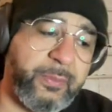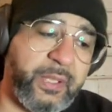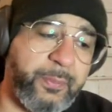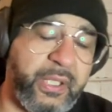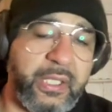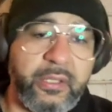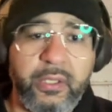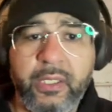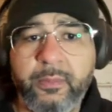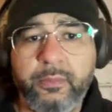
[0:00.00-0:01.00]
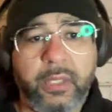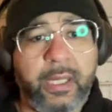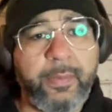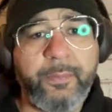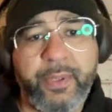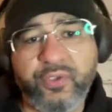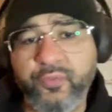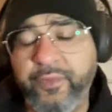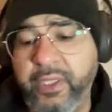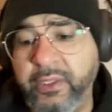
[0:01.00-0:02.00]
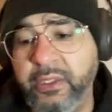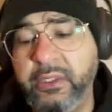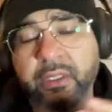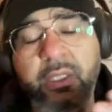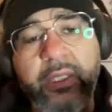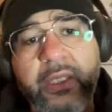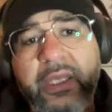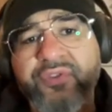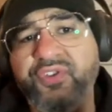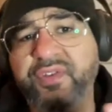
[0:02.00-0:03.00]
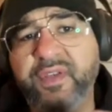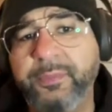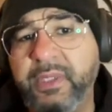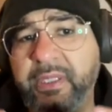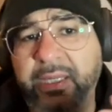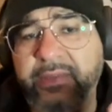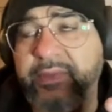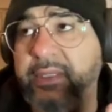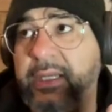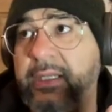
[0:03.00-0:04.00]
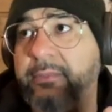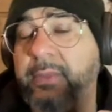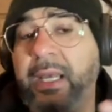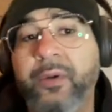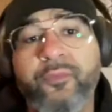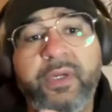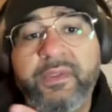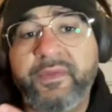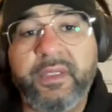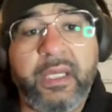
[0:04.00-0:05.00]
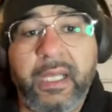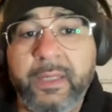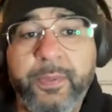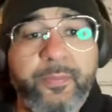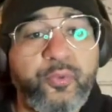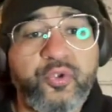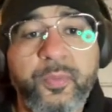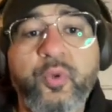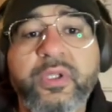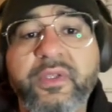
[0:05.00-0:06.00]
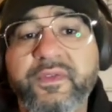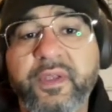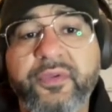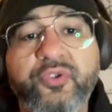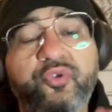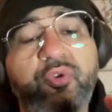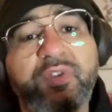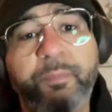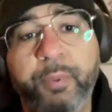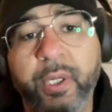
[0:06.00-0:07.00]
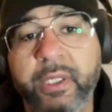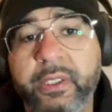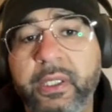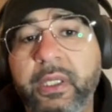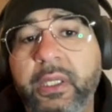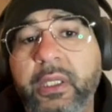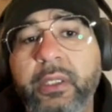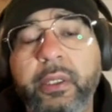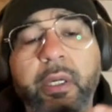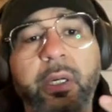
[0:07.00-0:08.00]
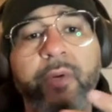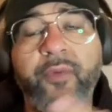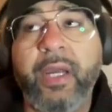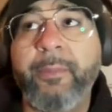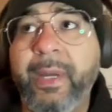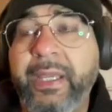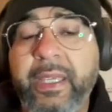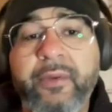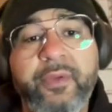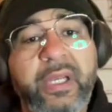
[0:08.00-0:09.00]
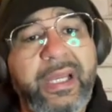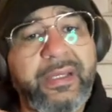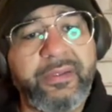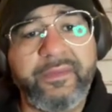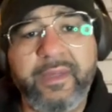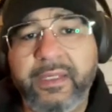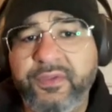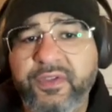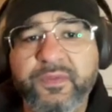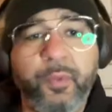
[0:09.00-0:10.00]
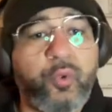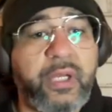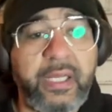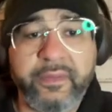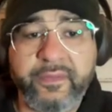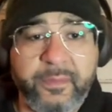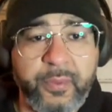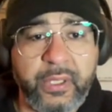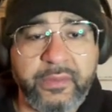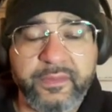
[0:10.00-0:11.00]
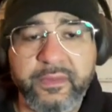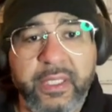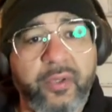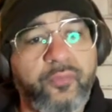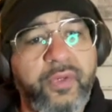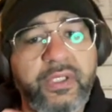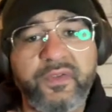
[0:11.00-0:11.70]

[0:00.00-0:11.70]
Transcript: me being I'm in Pennsylvania, it's just something that it's not. I don't really see a lot of people smoking the Southern Draws, but around my area, a lot of these guys just smoke legacy brands. They don't really